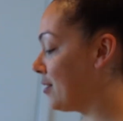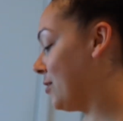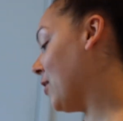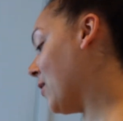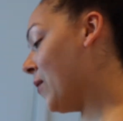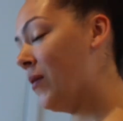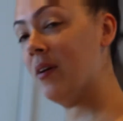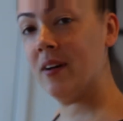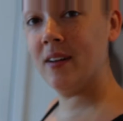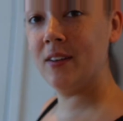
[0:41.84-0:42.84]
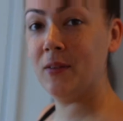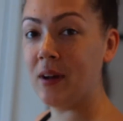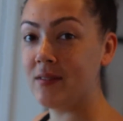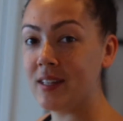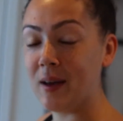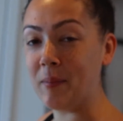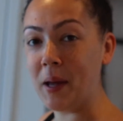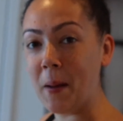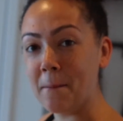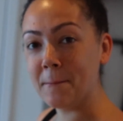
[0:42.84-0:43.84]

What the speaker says: so you don't have to get me.